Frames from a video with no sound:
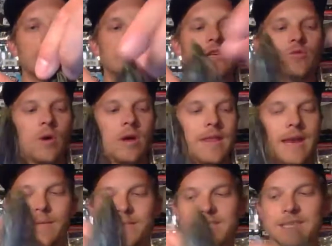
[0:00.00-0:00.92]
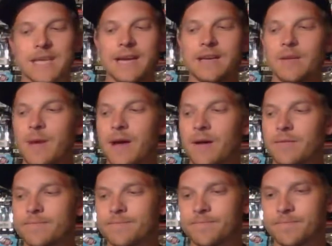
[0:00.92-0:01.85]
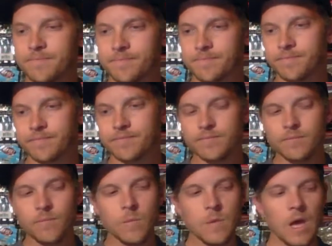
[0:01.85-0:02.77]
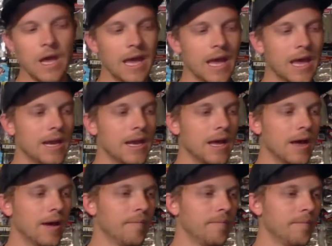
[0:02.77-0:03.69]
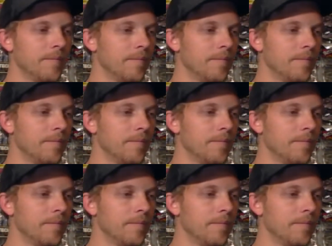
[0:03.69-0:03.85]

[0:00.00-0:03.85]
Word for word: is one that I'm psyched about. And um,